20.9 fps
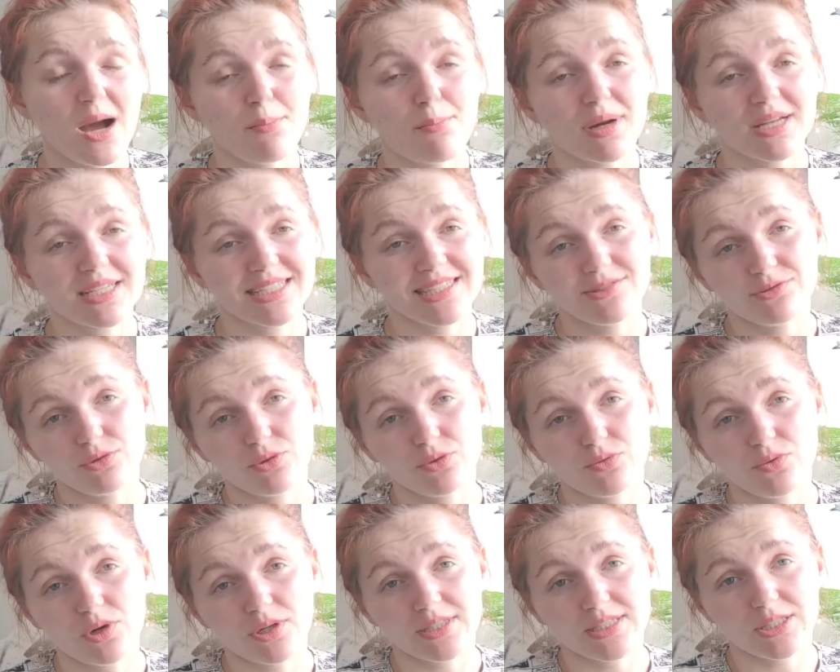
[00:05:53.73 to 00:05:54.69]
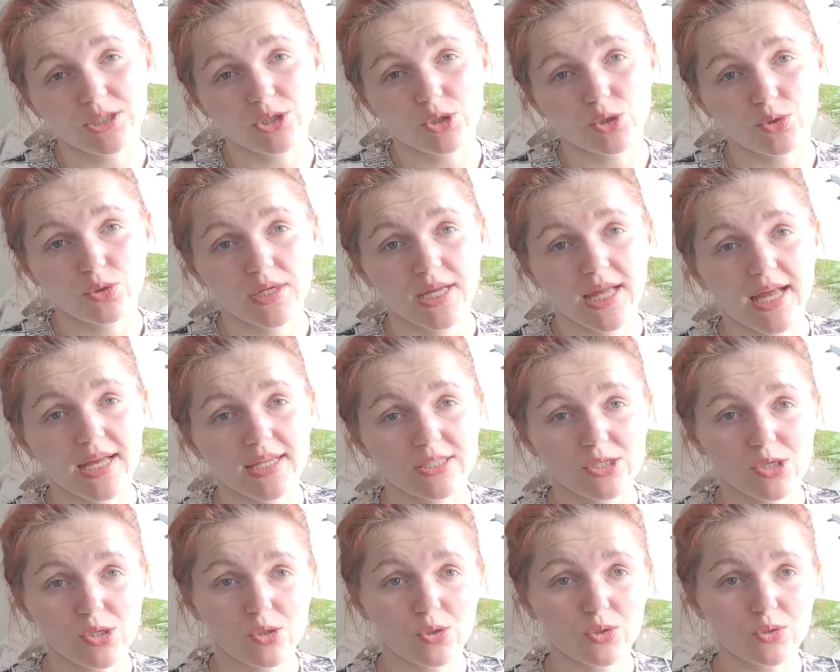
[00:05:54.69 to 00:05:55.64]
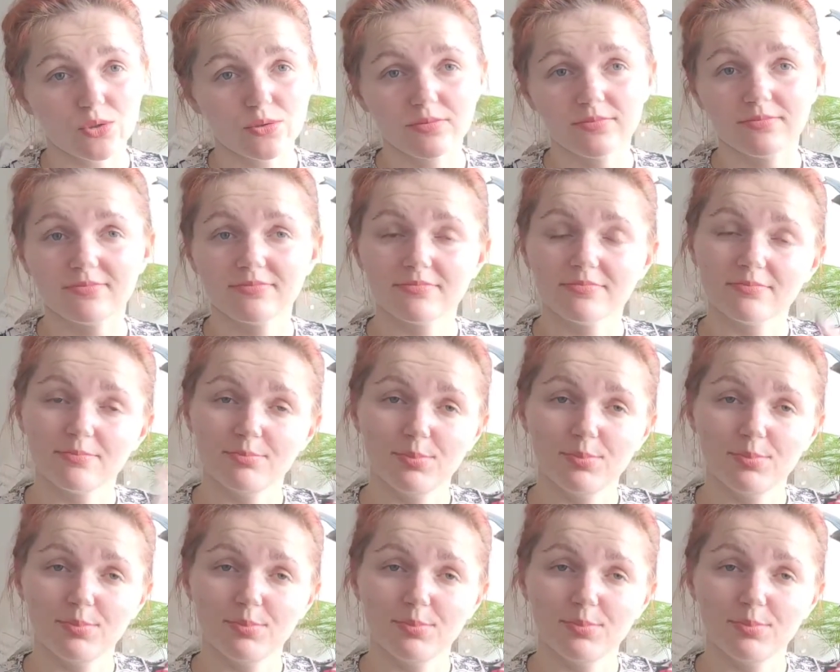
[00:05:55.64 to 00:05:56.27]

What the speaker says: but if you want it to get all